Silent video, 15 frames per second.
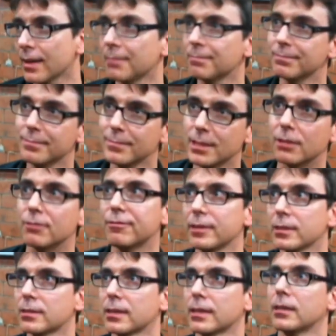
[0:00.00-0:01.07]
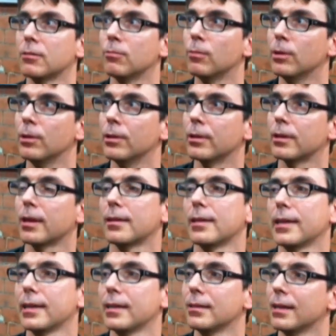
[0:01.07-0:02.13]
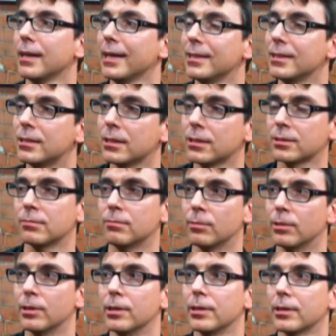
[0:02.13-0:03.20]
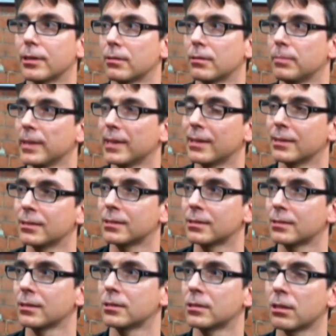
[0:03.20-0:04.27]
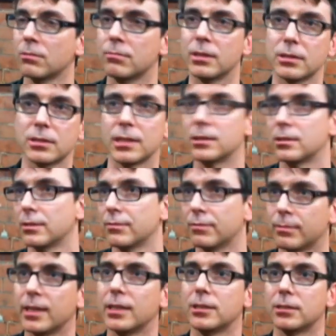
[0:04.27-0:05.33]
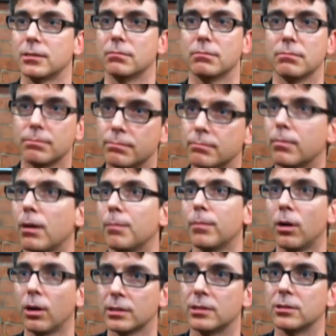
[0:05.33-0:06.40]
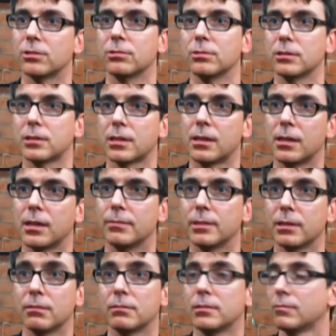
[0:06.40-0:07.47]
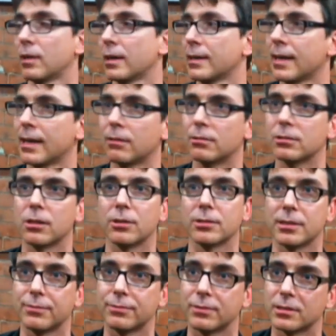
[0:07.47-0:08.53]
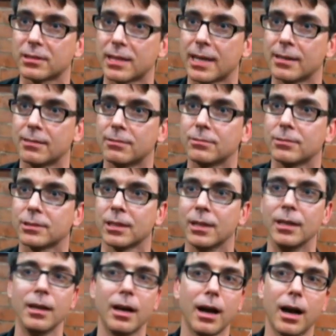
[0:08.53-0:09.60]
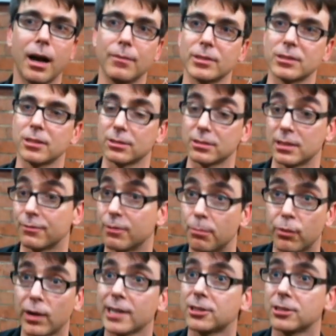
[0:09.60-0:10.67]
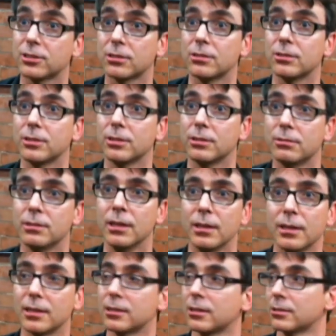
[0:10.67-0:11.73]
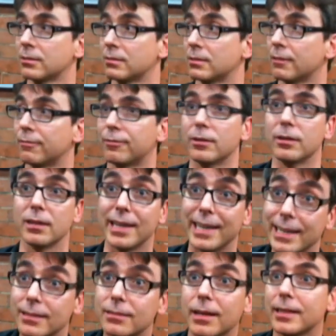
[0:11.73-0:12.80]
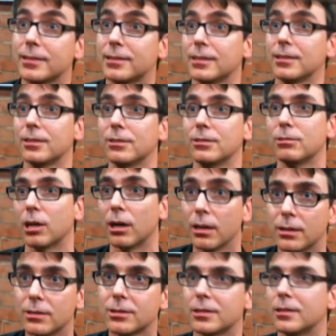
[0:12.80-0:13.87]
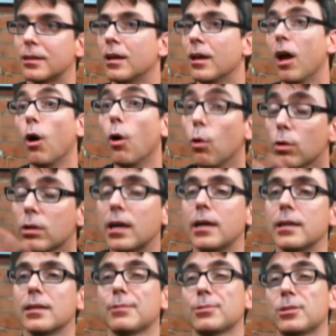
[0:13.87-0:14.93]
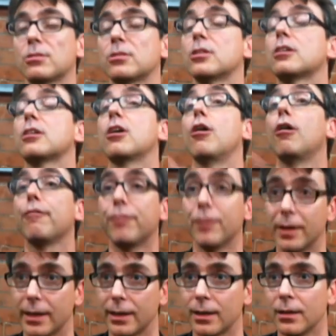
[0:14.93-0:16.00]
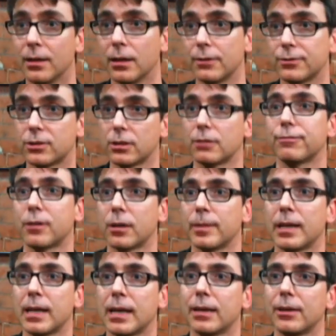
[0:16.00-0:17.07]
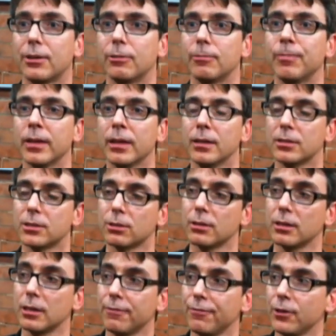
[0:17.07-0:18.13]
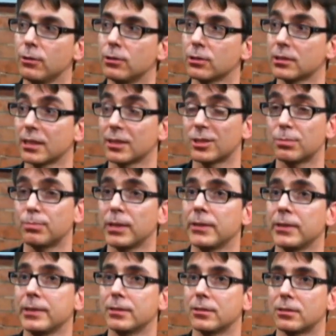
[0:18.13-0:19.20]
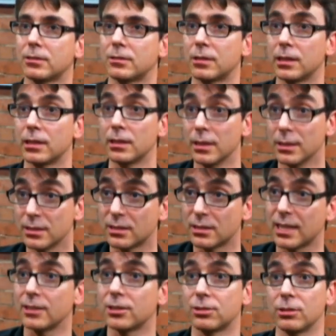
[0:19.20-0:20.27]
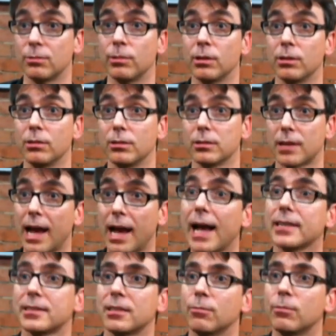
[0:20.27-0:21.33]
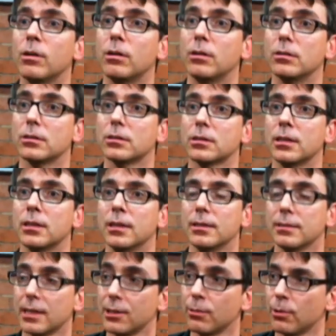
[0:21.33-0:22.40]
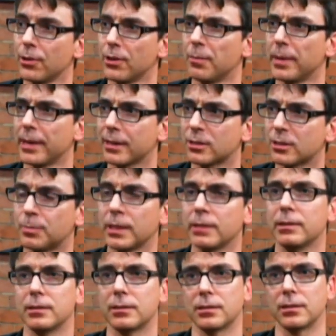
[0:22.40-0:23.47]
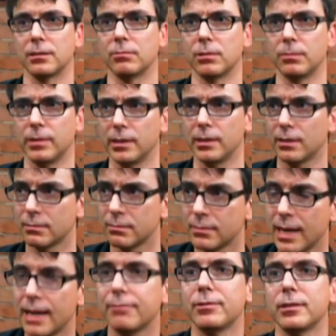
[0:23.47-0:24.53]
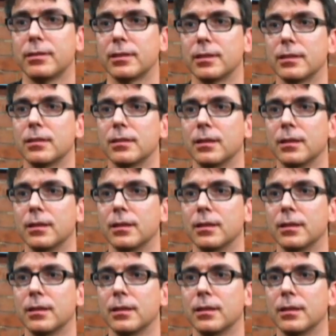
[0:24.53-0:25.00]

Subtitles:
that, feels like it can work. I think it doesn't work because there's so much sensory information bombarding us all the time. Right now there's lots of different sounds, there's lots of different pressures on you, there's lots of different heat hitting you, colours, and all kind of absolute cacophony of stuff coming at you. So that if you just experienced the sensory world as it was, then what you'd be experiencing would be everything.